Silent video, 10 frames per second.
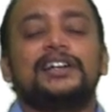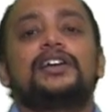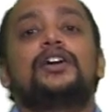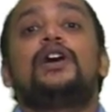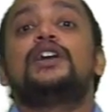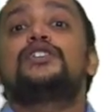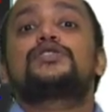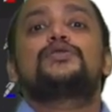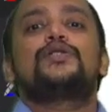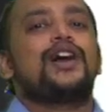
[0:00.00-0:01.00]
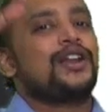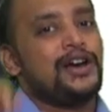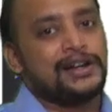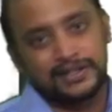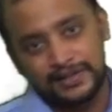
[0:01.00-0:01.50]
it now understood or
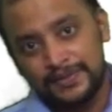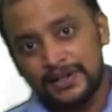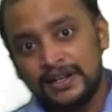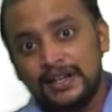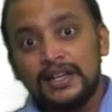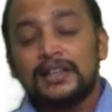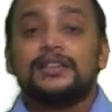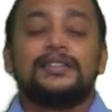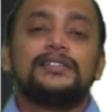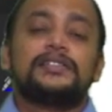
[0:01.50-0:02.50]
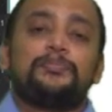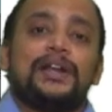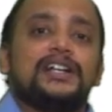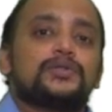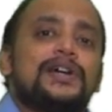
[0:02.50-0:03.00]
not this is the
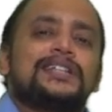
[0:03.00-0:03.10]
place where